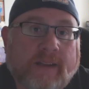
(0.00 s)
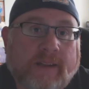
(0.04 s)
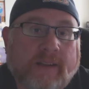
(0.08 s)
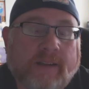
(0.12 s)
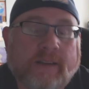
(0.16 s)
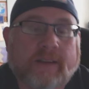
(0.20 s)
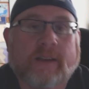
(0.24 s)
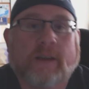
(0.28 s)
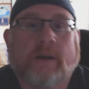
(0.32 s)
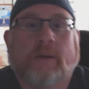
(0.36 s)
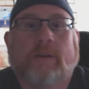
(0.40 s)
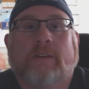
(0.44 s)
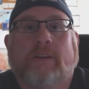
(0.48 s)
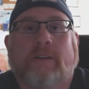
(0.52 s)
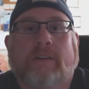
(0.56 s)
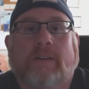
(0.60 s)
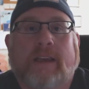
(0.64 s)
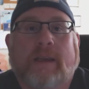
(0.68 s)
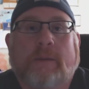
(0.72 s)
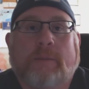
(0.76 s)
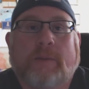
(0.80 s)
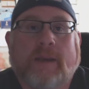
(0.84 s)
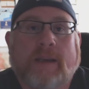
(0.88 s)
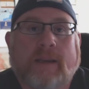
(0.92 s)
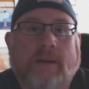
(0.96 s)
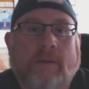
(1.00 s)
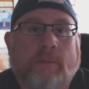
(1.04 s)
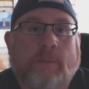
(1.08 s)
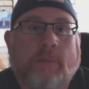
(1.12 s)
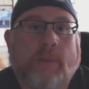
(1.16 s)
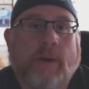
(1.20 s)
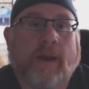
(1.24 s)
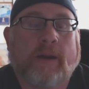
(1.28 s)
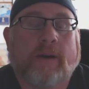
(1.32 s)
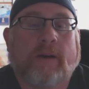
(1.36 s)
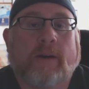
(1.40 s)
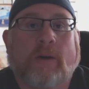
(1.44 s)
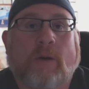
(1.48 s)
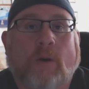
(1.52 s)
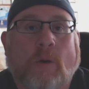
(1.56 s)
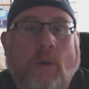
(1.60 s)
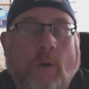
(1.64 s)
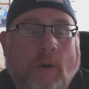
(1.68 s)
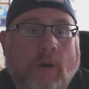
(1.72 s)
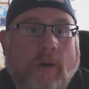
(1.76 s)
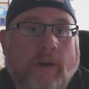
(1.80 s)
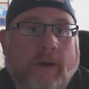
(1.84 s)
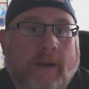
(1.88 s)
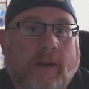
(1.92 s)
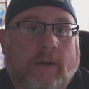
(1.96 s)
they'll just keep getting better,
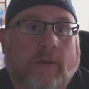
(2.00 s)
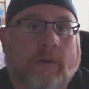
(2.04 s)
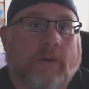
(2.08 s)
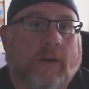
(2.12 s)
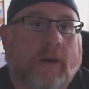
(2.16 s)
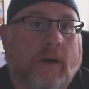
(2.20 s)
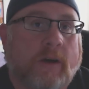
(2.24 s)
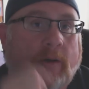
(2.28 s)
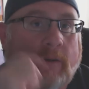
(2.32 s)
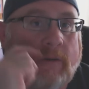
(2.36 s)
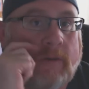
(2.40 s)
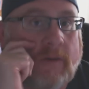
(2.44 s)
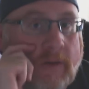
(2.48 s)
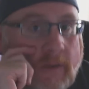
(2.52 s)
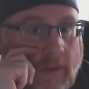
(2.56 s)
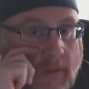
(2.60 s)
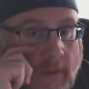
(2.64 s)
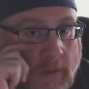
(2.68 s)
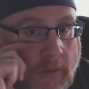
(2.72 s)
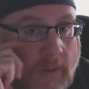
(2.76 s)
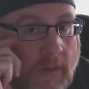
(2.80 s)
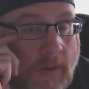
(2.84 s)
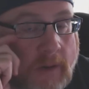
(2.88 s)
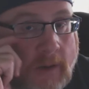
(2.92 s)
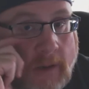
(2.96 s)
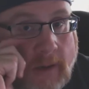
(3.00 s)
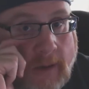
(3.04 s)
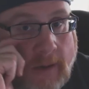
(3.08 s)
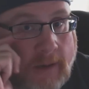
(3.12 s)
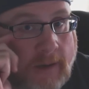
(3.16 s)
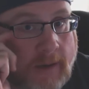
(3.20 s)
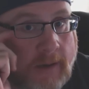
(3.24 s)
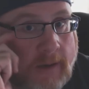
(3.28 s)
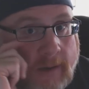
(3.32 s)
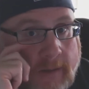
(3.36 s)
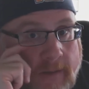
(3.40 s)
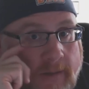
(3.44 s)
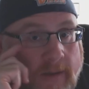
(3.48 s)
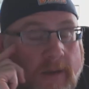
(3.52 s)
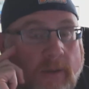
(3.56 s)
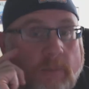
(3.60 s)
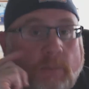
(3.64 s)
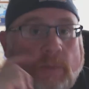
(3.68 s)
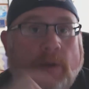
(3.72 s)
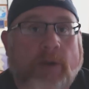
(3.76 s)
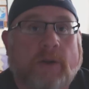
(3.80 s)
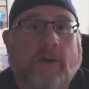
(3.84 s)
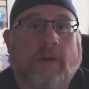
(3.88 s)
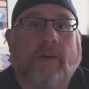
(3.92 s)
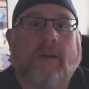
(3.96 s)
or it'll go to the
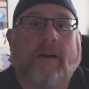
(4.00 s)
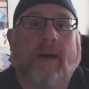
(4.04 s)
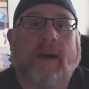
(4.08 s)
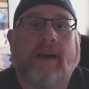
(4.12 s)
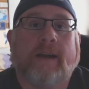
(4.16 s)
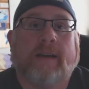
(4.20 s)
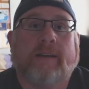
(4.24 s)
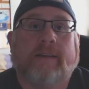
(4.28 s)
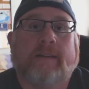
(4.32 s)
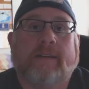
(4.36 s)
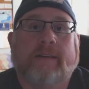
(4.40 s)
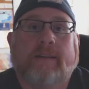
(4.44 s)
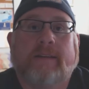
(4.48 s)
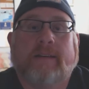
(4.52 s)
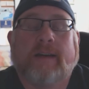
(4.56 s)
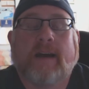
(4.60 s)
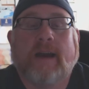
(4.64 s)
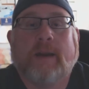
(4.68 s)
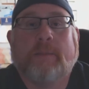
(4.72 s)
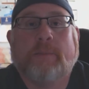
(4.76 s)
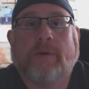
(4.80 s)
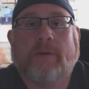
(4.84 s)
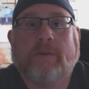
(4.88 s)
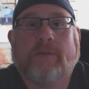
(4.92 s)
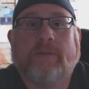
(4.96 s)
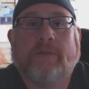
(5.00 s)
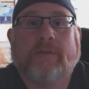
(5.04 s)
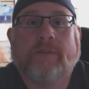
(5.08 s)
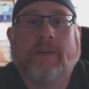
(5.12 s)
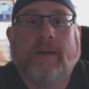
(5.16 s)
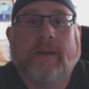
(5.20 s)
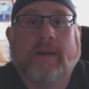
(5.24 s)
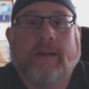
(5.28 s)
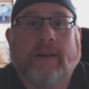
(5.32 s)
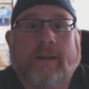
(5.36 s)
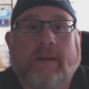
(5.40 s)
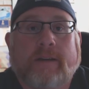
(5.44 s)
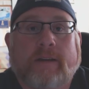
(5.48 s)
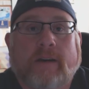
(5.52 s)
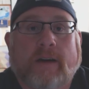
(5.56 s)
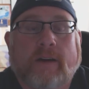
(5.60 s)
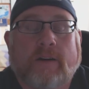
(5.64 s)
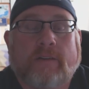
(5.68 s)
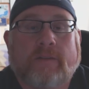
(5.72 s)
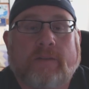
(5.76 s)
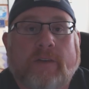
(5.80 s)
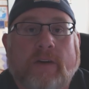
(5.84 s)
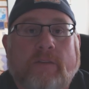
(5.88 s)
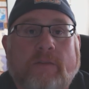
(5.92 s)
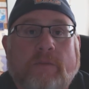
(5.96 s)
computerized type of
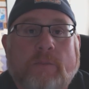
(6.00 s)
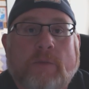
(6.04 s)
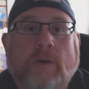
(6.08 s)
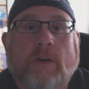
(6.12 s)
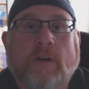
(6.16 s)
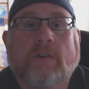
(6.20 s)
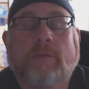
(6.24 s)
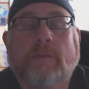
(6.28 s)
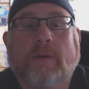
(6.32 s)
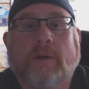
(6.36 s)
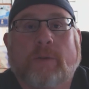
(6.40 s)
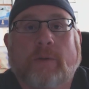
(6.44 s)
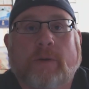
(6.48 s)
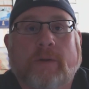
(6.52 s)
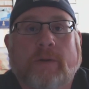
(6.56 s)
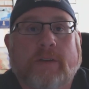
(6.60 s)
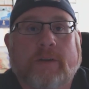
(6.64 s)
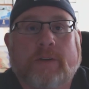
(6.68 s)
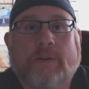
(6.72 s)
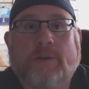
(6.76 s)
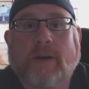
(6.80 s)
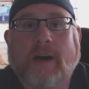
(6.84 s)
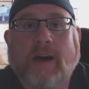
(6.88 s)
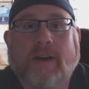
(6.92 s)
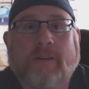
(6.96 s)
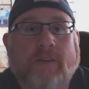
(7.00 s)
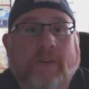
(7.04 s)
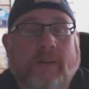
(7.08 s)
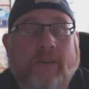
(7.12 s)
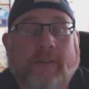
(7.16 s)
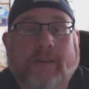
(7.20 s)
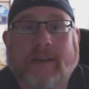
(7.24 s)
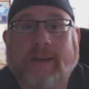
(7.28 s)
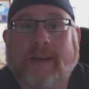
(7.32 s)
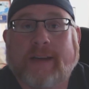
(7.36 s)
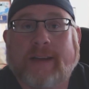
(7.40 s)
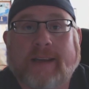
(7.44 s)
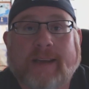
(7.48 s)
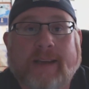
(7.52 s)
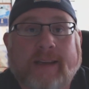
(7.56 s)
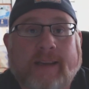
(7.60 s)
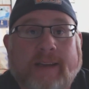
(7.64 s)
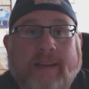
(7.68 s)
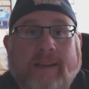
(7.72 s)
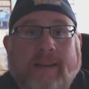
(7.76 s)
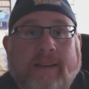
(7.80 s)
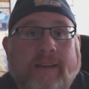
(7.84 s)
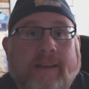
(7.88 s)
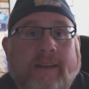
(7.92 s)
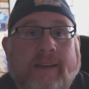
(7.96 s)
movement with a driver sitting
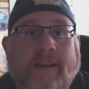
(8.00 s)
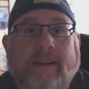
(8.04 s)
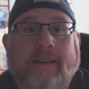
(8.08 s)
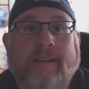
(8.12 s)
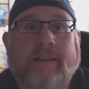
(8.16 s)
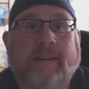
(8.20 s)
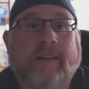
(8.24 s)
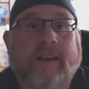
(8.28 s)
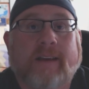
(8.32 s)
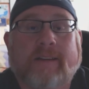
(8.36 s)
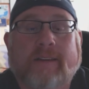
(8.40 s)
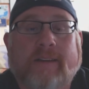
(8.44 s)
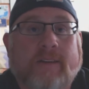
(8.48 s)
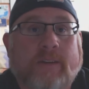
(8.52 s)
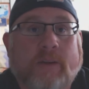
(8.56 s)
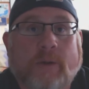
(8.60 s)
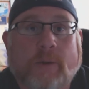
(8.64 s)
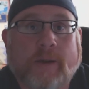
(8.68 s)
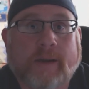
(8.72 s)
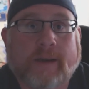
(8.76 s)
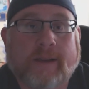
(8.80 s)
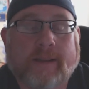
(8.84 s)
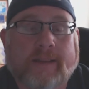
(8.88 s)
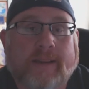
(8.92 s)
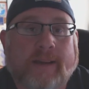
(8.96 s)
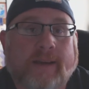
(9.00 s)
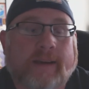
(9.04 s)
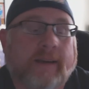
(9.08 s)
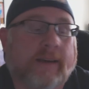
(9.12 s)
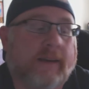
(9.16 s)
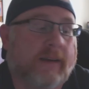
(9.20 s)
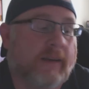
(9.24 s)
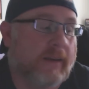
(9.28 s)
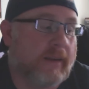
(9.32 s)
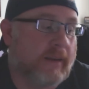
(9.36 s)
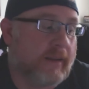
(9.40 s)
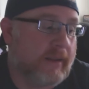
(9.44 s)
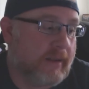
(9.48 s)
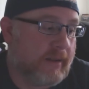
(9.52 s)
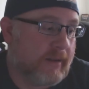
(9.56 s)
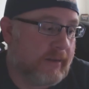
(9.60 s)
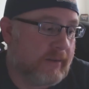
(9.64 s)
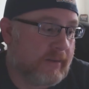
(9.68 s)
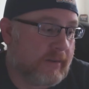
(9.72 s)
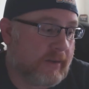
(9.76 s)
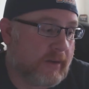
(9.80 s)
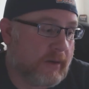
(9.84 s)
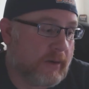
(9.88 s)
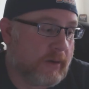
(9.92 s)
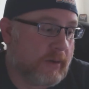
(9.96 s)
in that doesn't do anything.
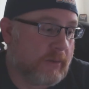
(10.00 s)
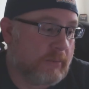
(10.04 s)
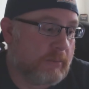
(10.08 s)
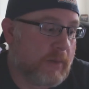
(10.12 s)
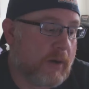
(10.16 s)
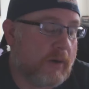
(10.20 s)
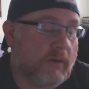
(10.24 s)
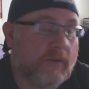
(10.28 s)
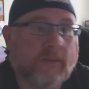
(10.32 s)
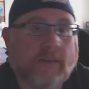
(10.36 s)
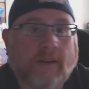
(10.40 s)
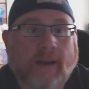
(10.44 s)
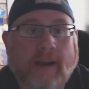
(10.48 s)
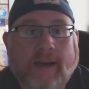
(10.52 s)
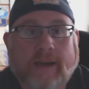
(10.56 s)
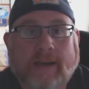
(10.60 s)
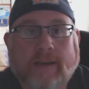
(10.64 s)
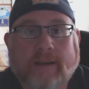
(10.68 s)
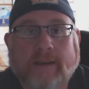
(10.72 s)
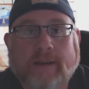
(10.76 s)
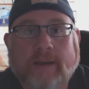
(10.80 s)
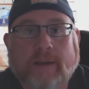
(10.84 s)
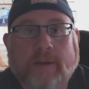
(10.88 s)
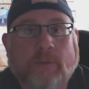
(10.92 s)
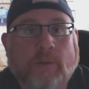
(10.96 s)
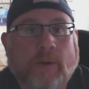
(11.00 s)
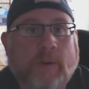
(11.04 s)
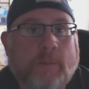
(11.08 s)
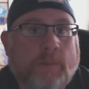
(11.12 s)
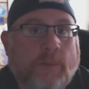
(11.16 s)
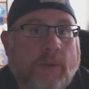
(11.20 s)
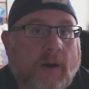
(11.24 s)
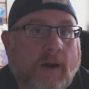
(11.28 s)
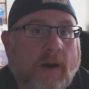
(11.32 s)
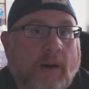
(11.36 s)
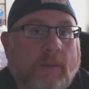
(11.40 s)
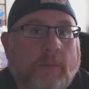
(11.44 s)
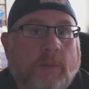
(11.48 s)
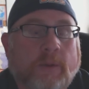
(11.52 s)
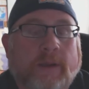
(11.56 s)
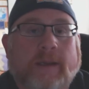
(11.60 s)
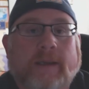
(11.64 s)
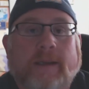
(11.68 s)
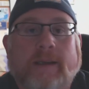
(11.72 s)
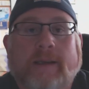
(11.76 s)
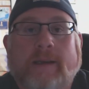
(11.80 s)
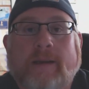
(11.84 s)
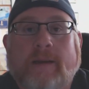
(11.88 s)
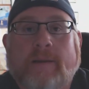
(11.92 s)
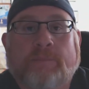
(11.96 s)
So most likely, we
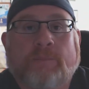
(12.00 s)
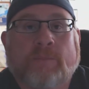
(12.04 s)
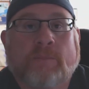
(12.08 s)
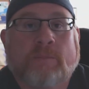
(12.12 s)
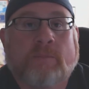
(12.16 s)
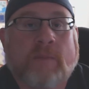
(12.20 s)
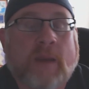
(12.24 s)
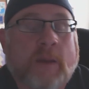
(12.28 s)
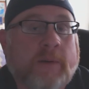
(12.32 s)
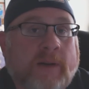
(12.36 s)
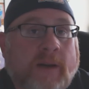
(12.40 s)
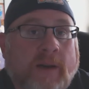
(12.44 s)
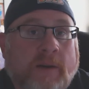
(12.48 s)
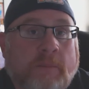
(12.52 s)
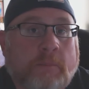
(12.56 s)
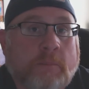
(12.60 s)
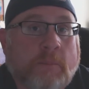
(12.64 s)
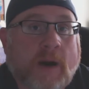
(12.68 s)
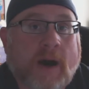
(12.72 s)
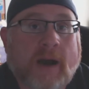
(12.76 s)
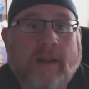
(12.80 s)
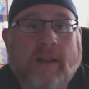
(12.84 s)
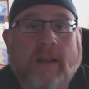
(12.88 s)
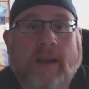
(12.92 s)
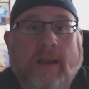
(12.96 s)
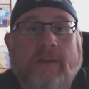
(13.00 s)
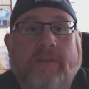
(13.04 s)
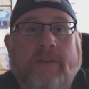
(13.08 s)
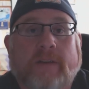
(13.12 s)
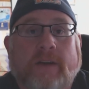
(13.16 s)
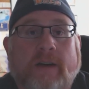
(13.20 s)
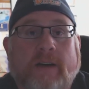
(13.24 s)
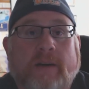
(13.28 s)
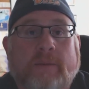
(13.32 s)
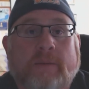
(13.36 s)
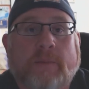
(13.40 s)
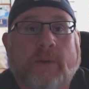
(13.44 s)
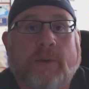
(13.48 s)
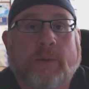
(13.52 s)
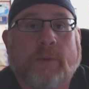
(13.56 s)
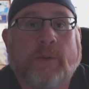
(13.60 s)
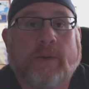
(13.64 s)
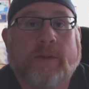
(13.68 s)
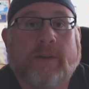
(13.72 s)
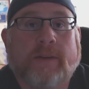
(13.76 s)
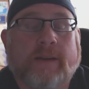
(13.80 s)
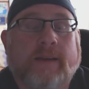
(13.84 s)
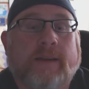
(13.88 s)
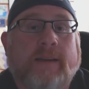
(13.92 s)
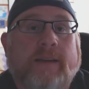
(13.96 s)
probably, maybe not in my lifetime, but
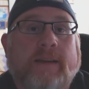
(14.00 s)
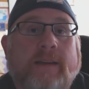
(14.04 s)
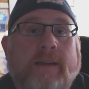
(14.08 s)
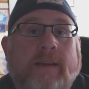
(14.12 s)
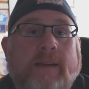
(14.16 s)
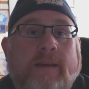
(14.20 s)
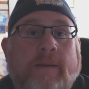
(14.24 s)
within